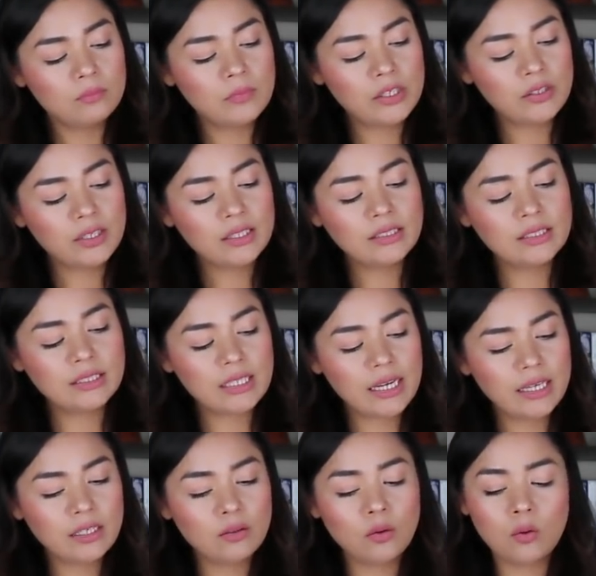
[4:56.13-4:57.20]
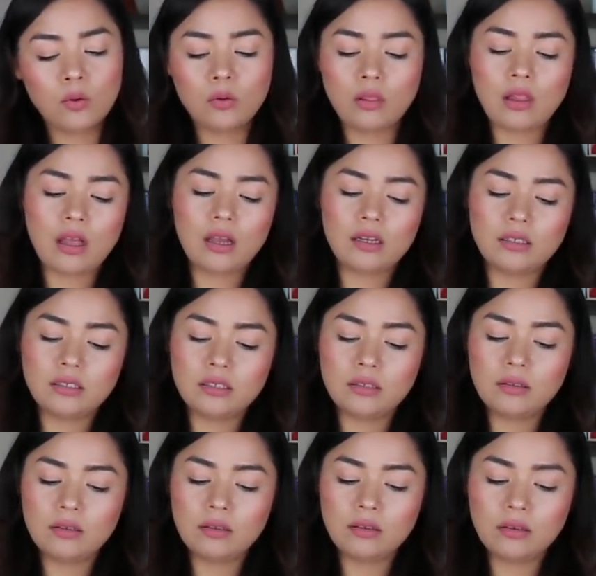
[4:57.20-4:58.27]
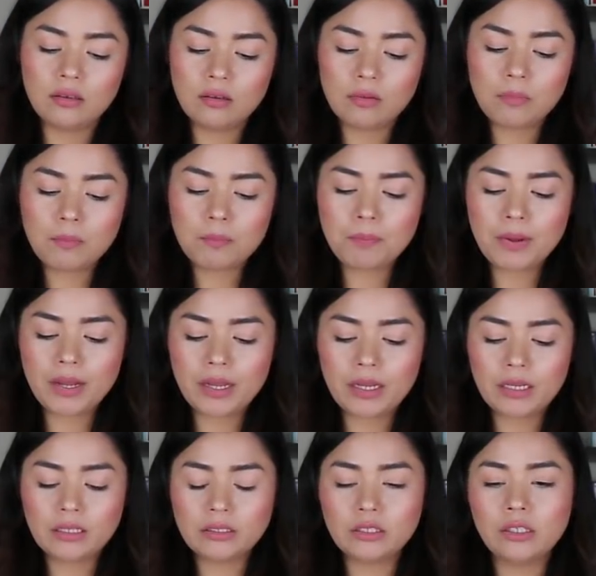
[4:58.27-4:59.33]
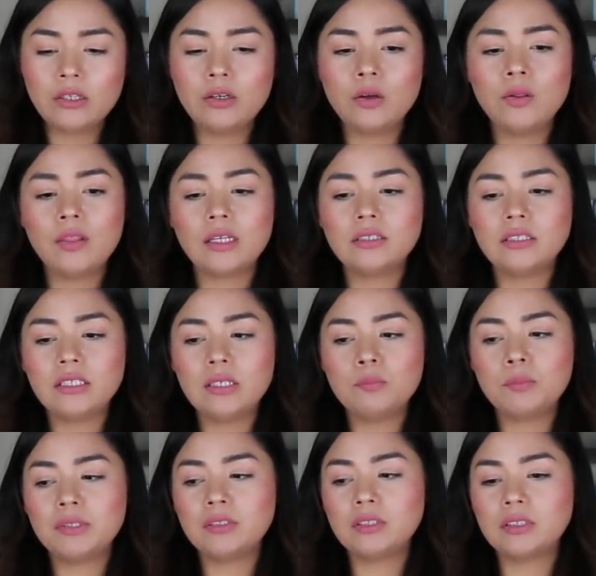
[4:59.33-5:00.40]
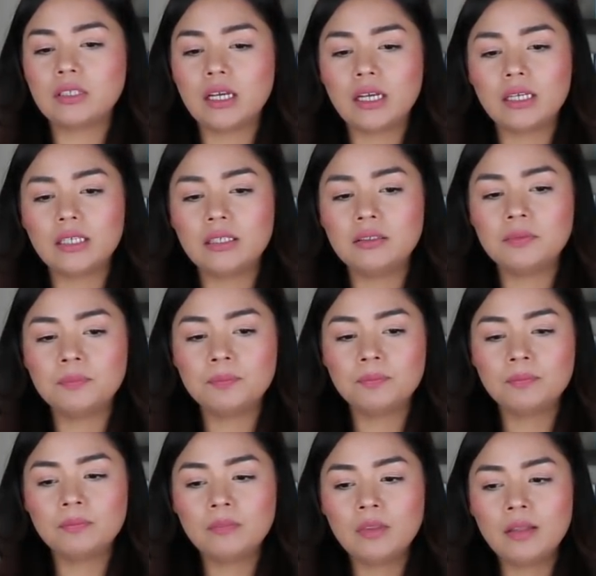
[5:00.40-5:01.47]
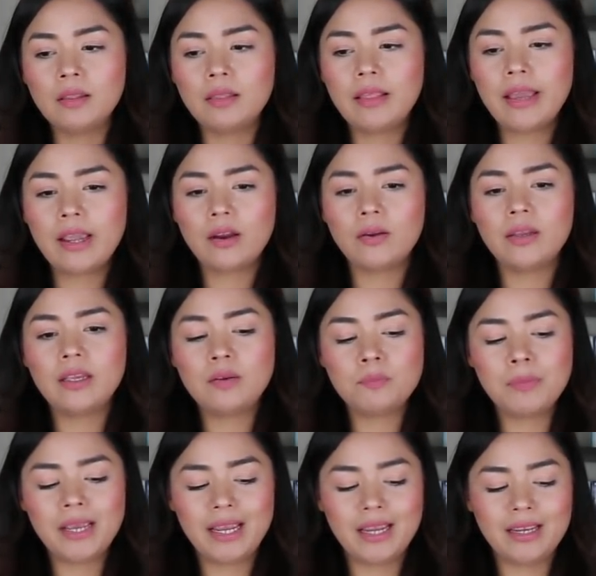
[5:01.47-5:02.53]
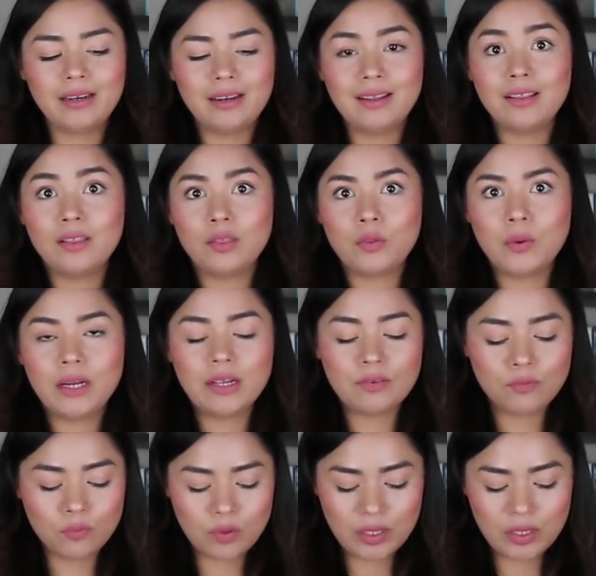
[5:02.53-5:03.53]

they're not saying a whole lot, but you know that deep inside they're in pain, three of